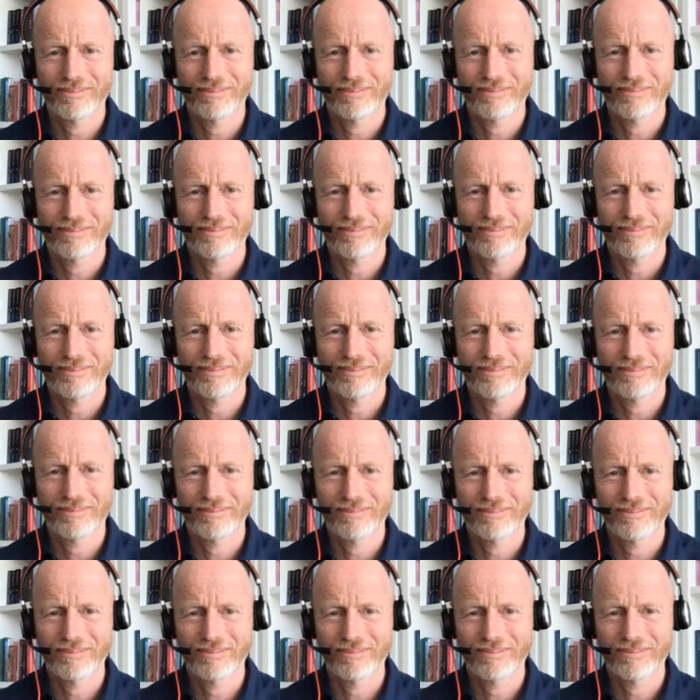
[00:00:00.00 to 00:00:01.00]

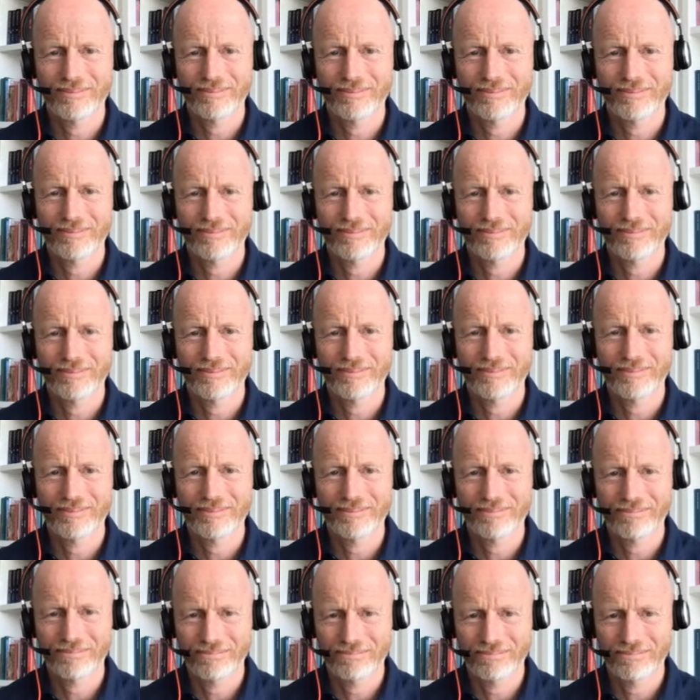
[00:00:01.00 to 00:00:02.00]

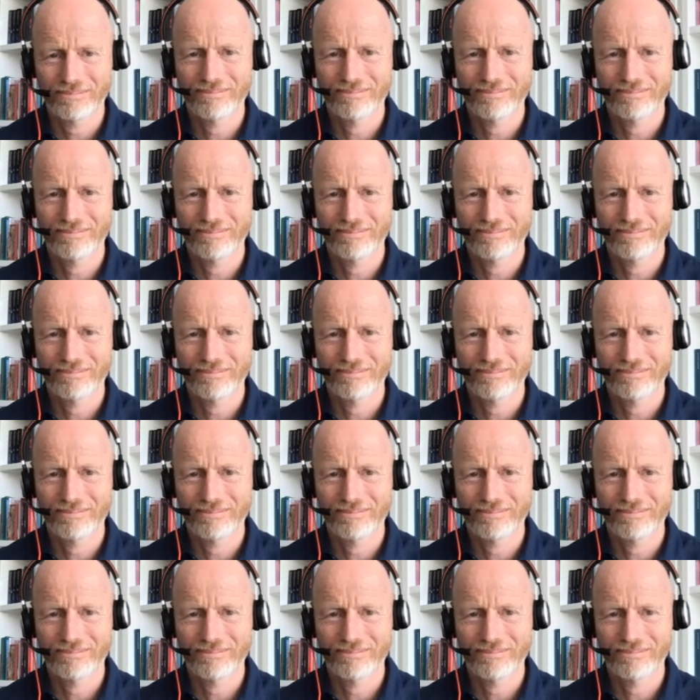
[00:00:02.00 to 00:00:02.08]
(not speaking)